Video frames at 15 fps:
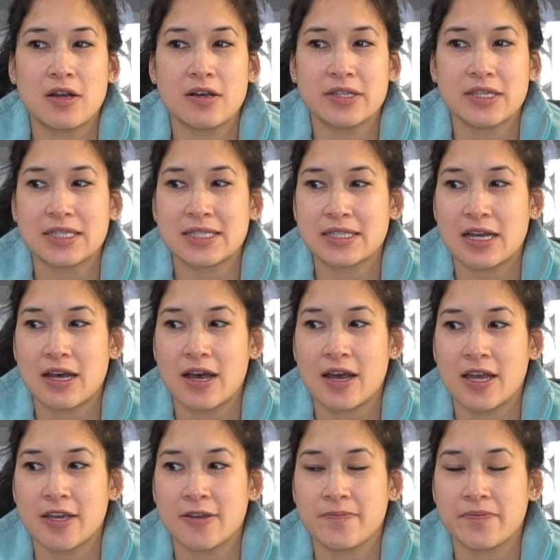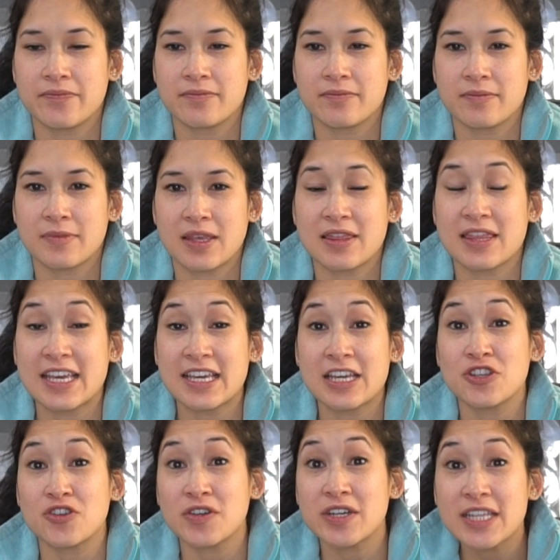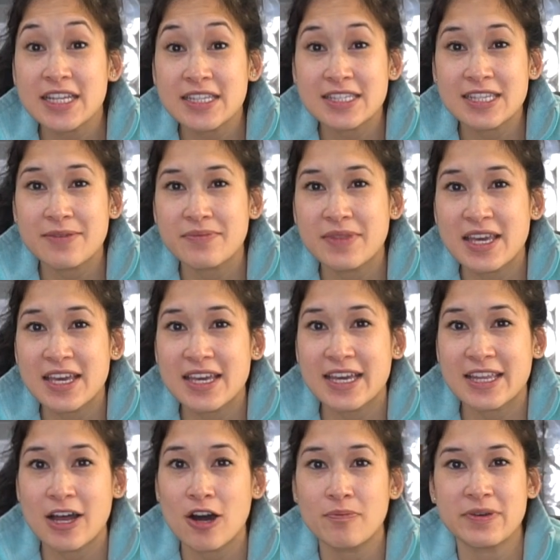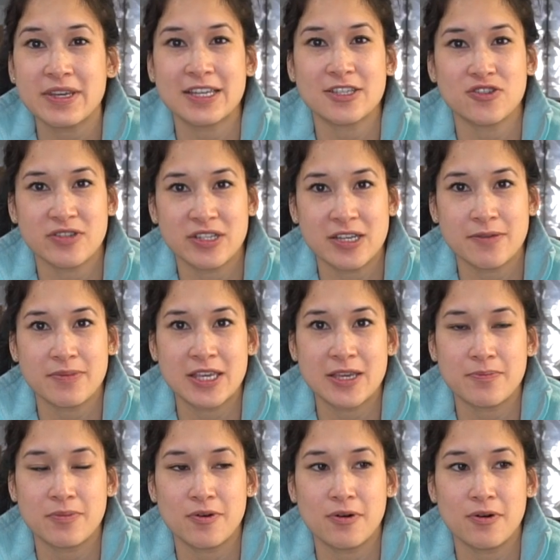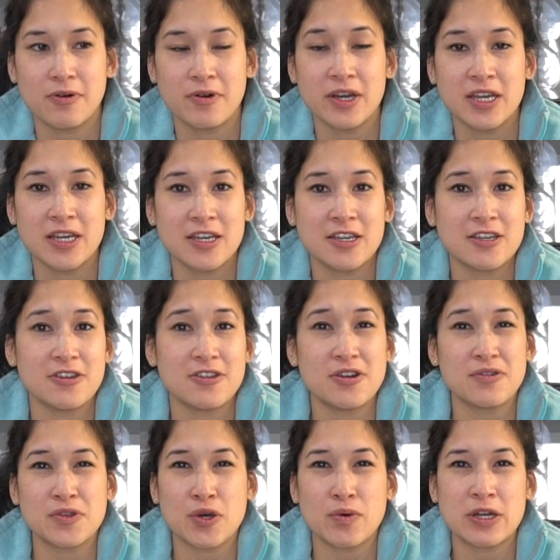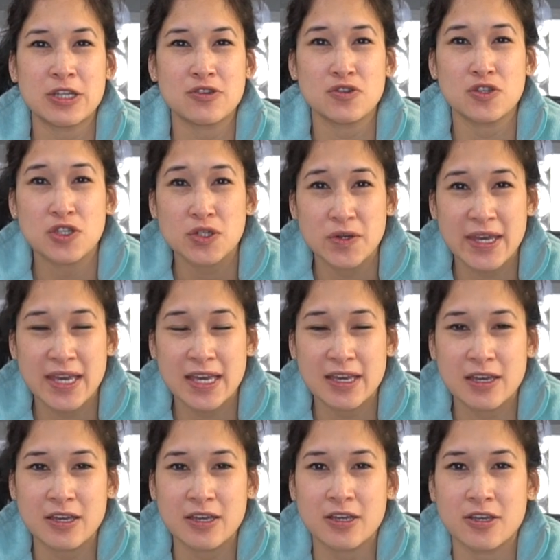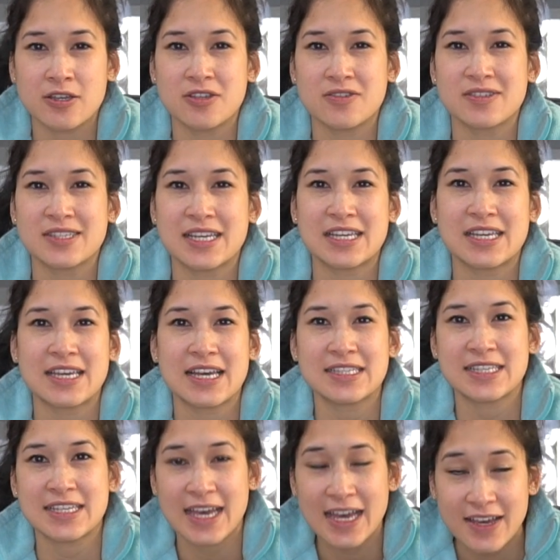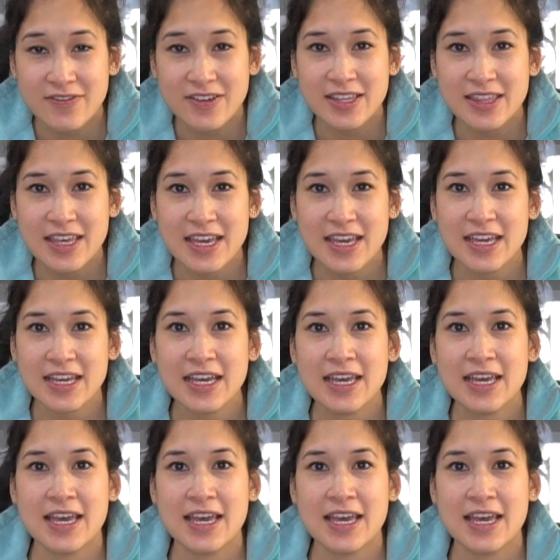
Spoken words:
all this time thinking you're good at something and helping and treating people. You don't know what you're doing. You're second guessing everything.